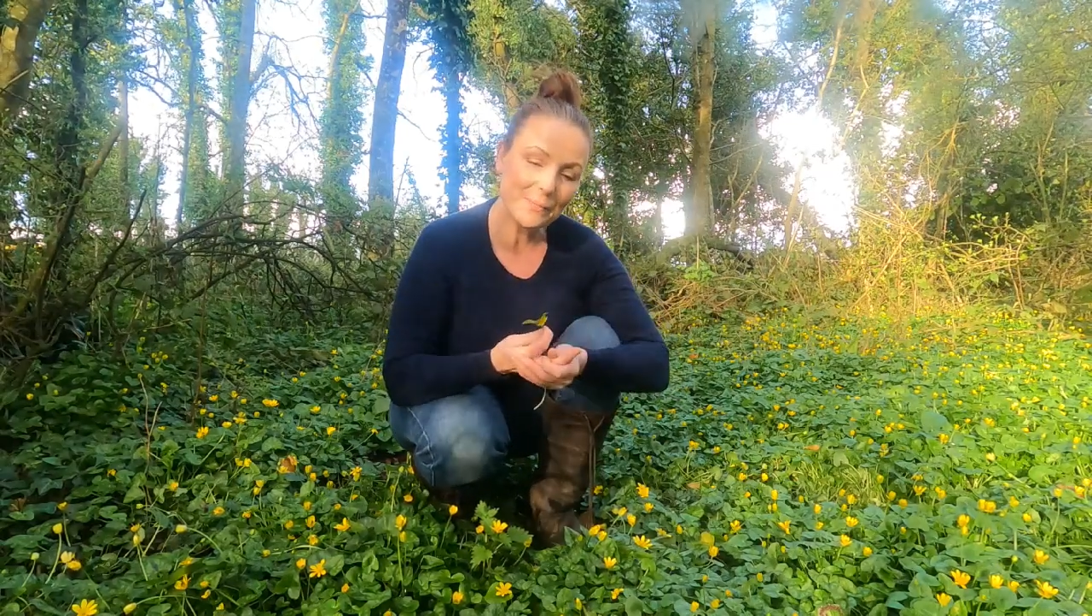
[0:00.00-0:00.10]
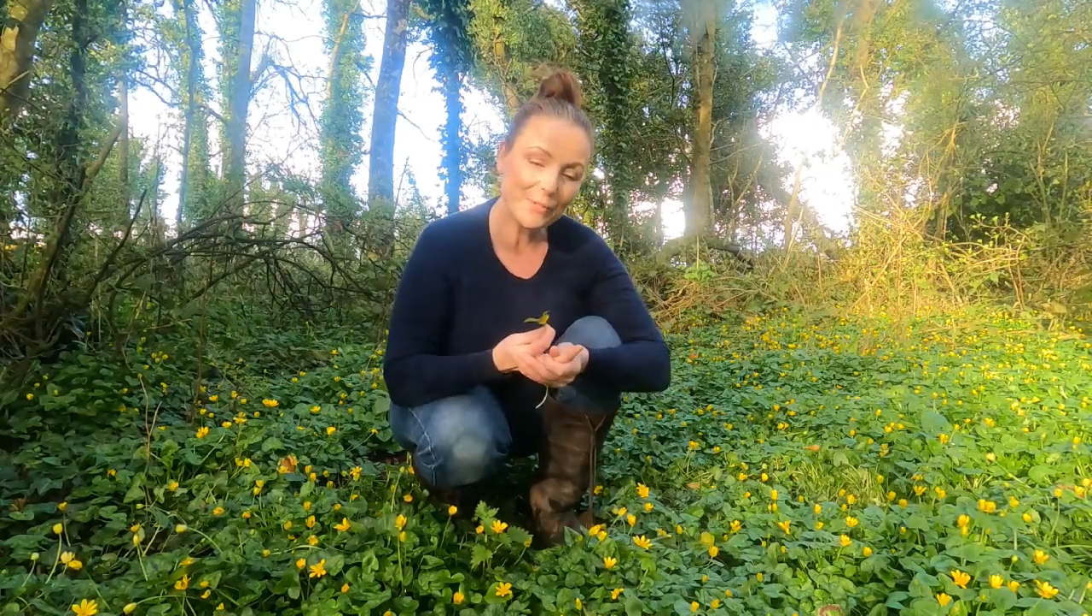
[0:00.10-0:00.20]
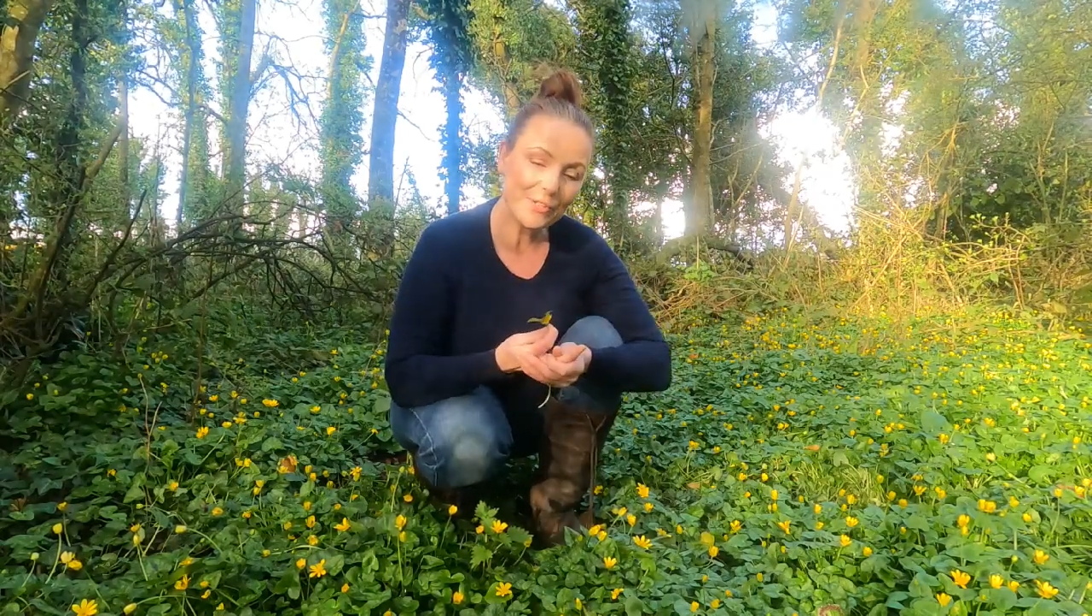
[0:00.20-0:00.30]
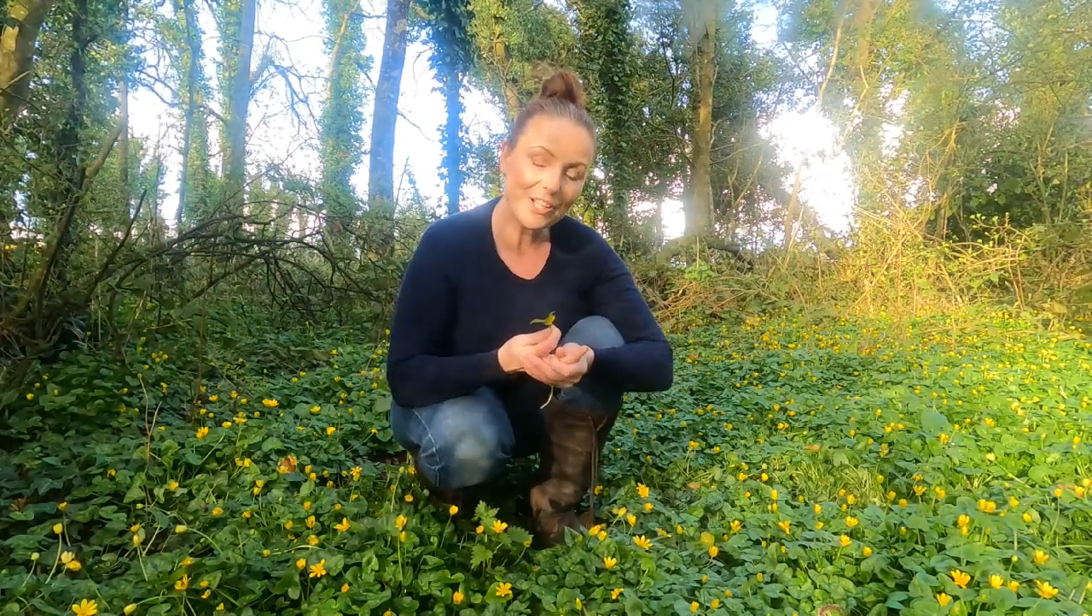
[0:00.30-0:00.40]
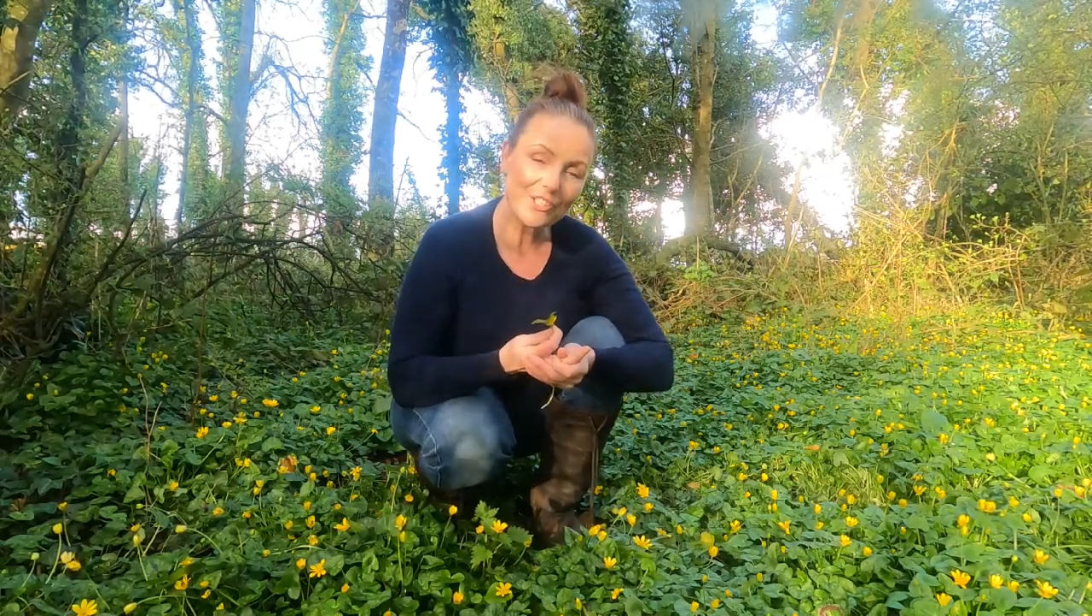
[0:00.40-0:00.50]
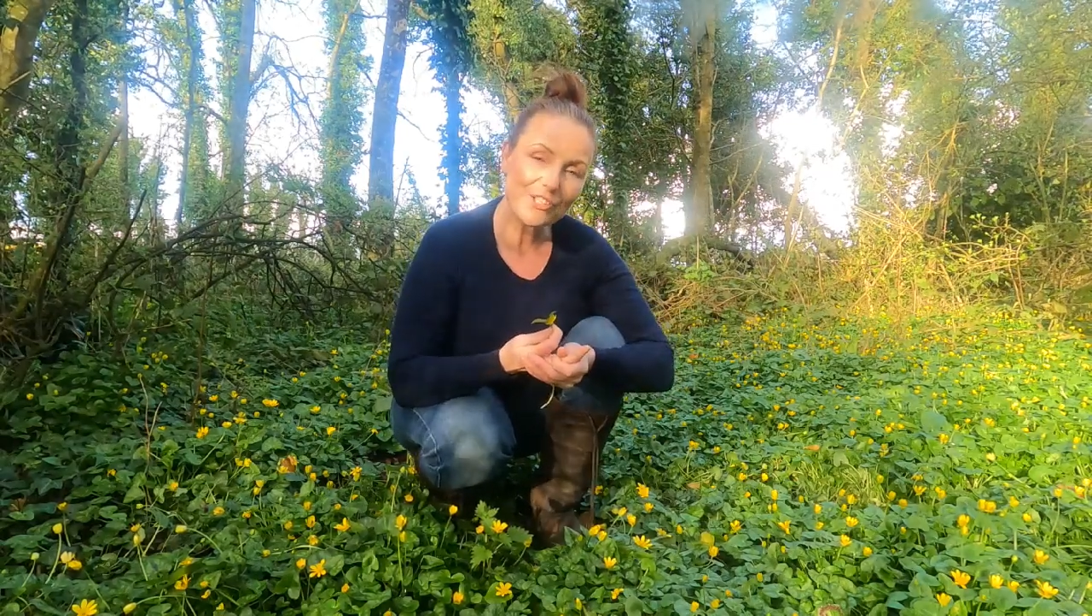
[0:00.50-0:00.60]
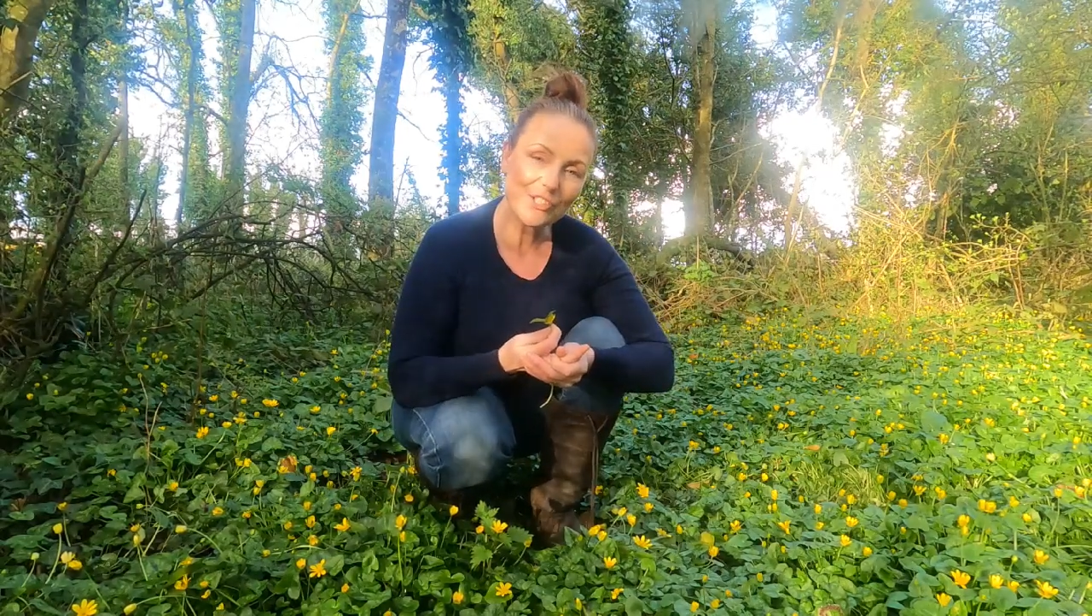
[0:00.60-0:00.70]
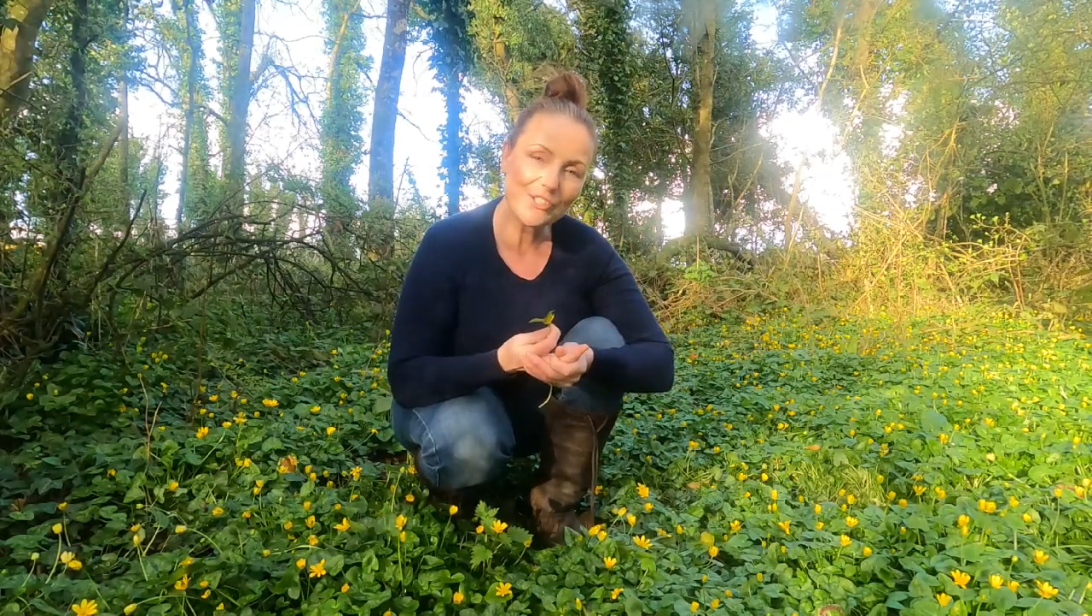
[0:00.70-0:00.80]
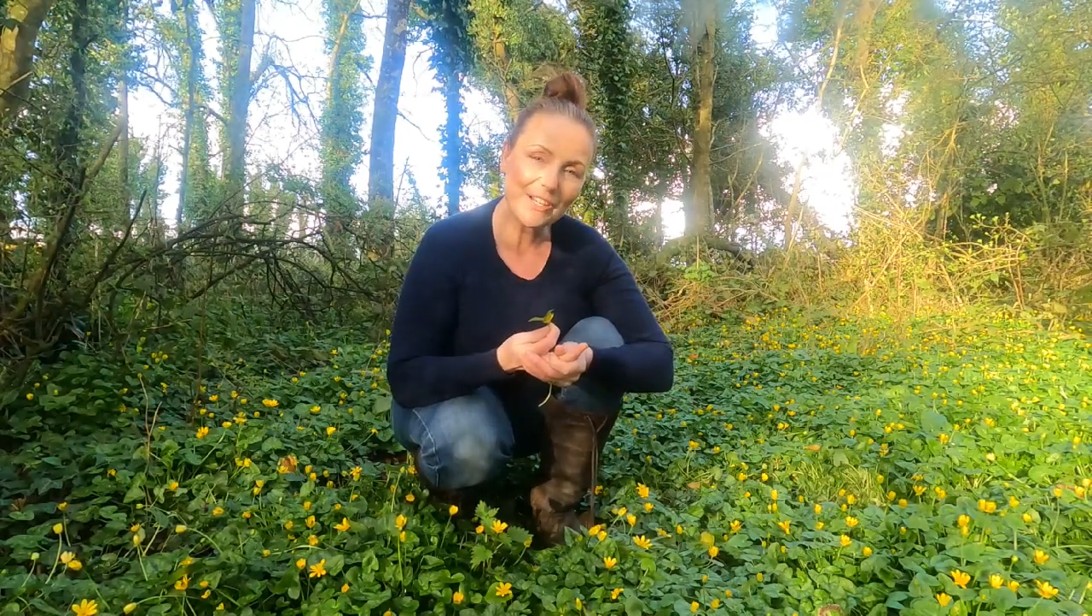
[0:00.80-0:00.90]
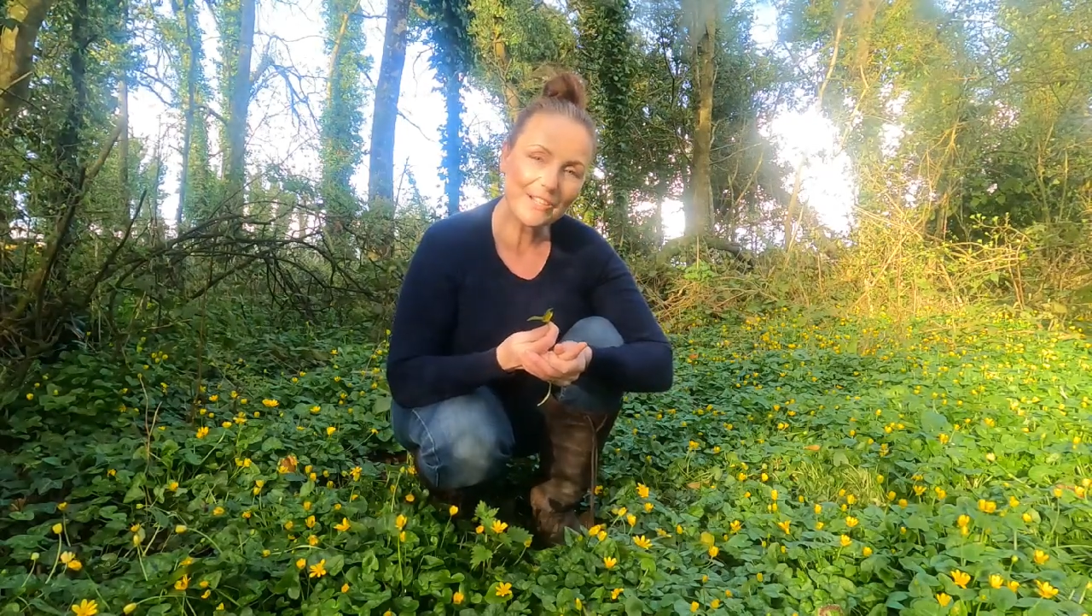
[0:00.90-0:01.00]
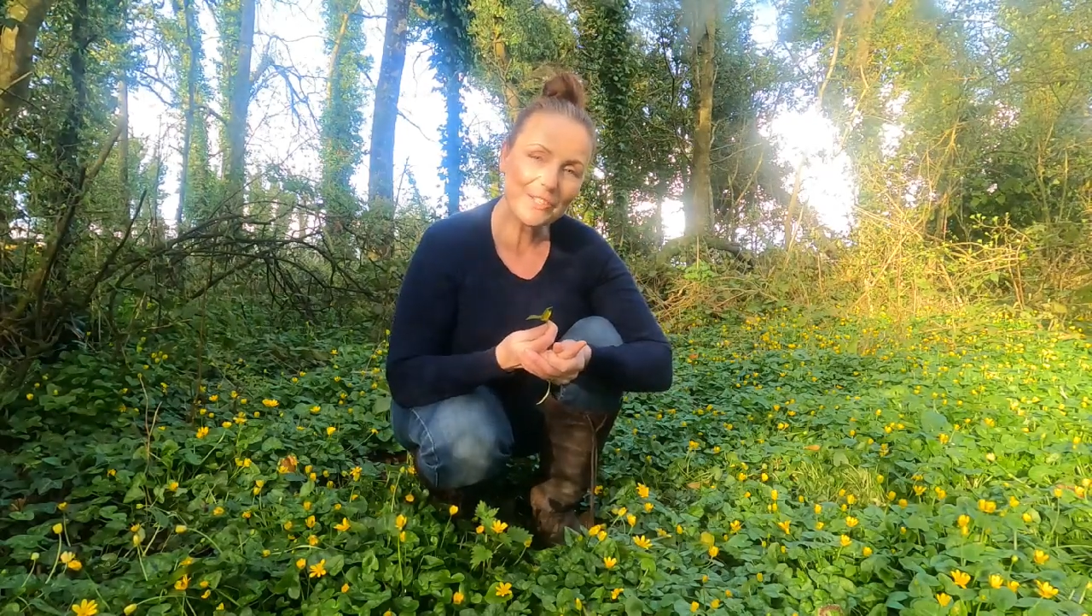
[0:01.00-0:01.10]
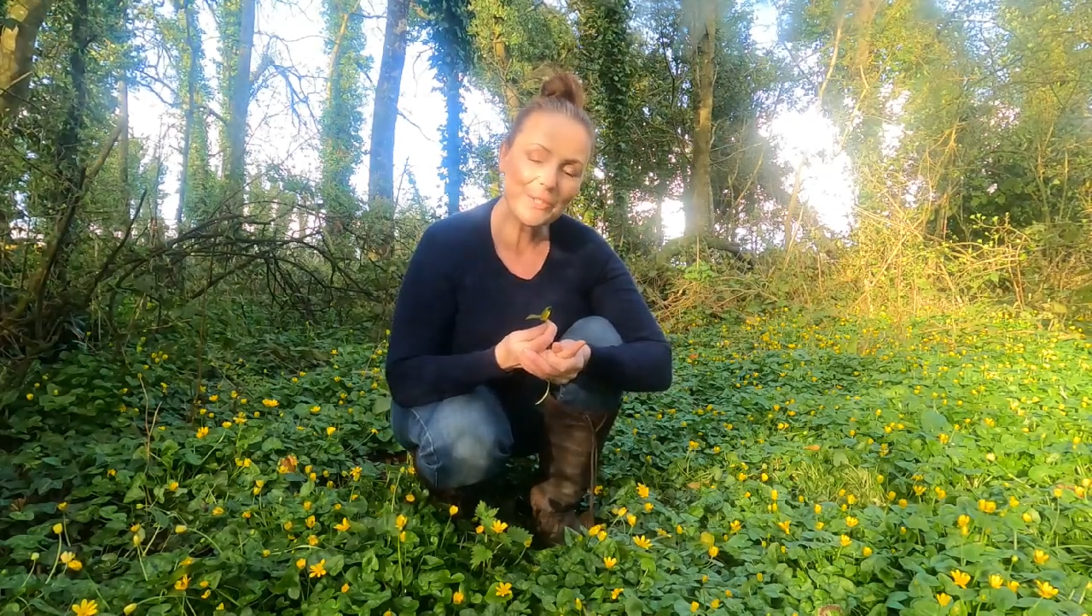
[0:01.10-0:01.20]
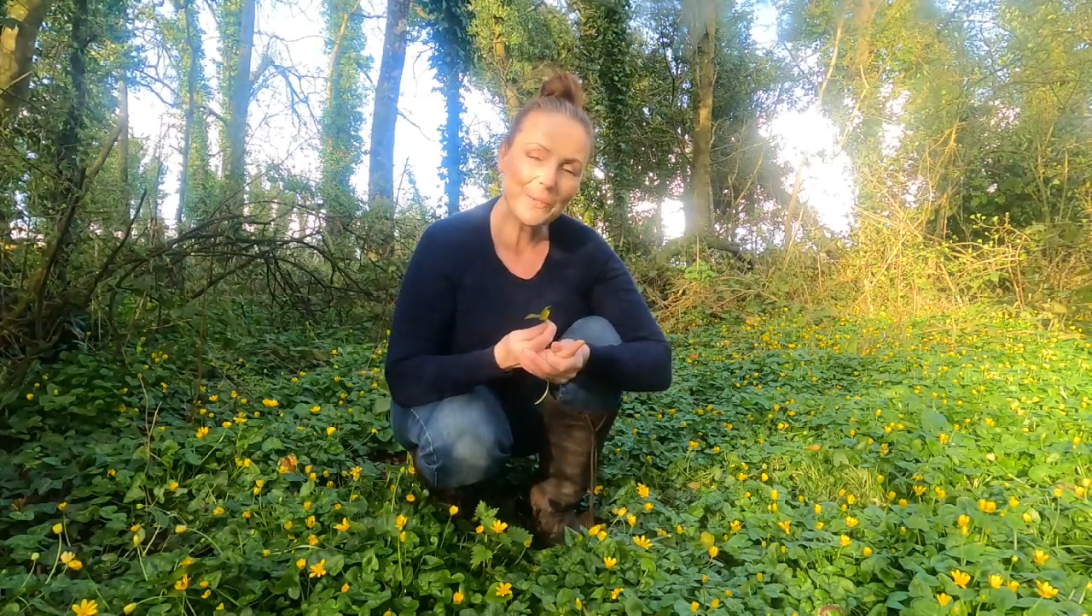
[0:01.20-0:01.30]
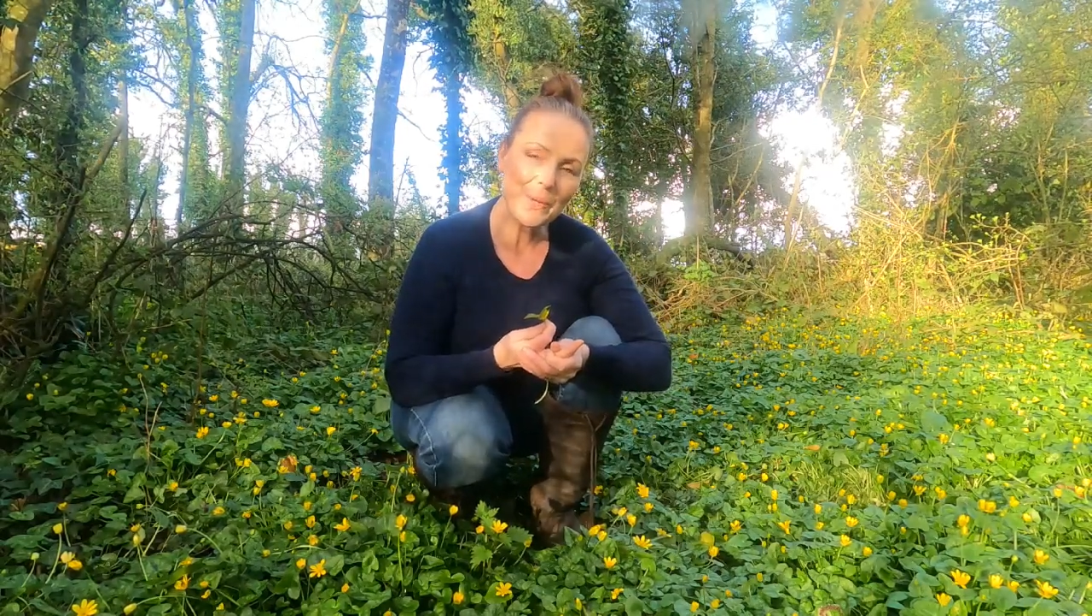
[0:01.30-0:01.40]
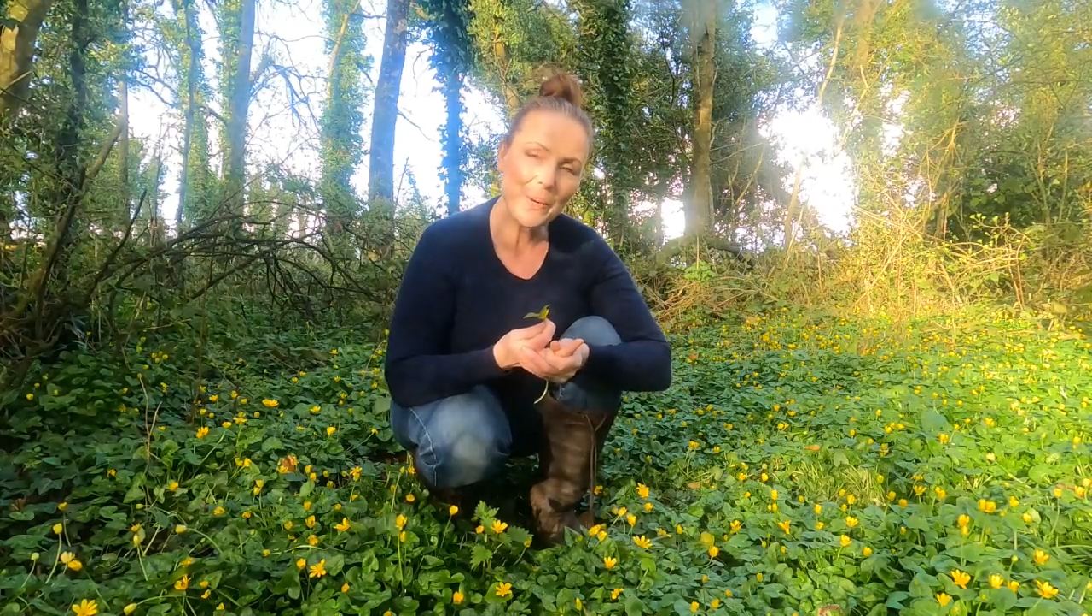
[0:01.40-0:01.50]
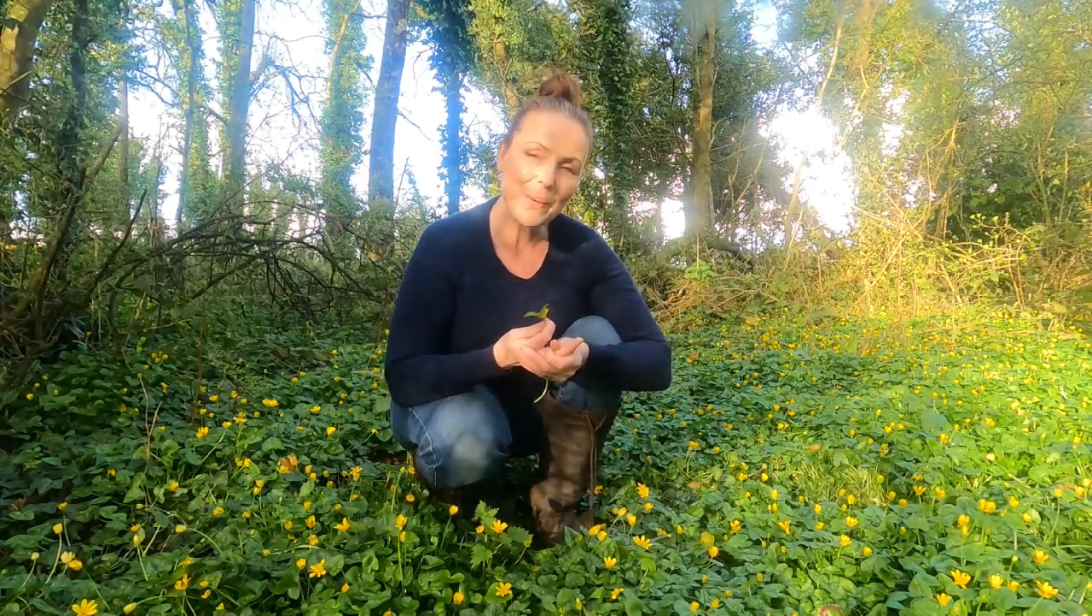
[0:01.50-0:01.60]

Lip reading: Mother Nature's just starting to